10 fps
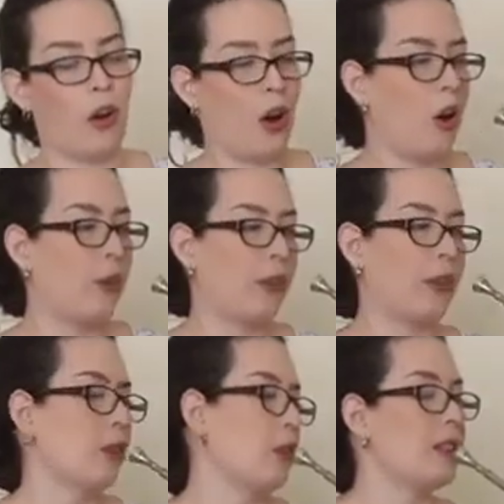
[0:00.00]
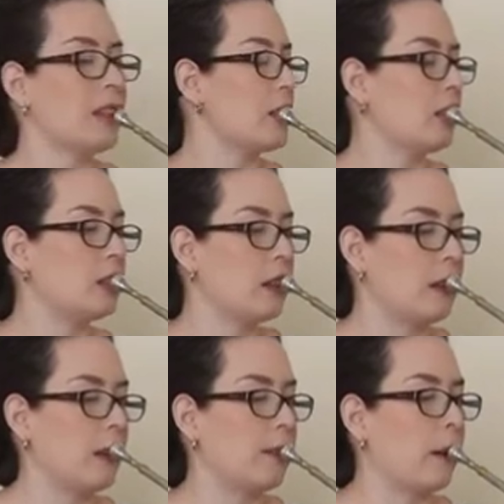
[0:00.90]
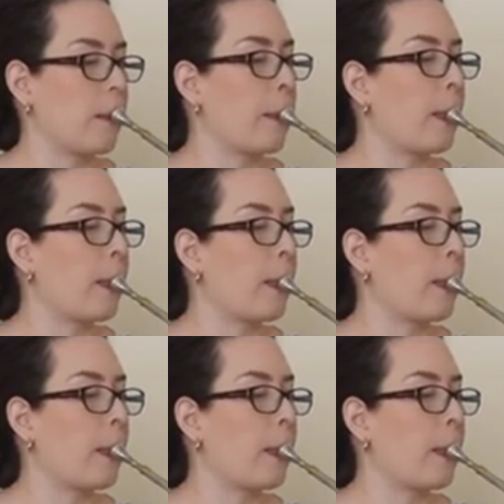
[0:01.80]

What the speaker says: of the voice is totally different.